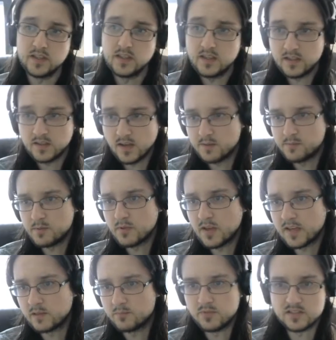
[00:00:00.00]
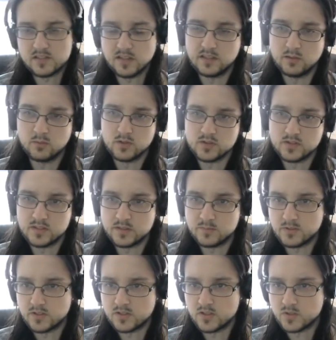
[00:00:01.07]
Yeah, I mean, black can be slightly worse in these
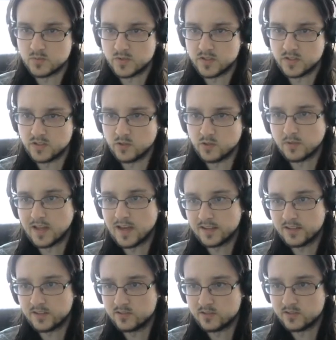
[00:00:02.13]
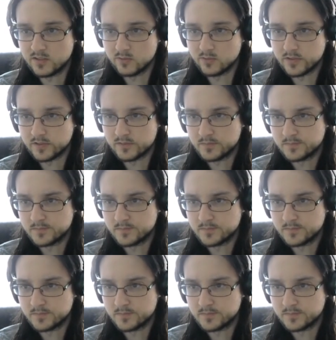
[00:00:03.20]
positions, but you're black, you deal with it.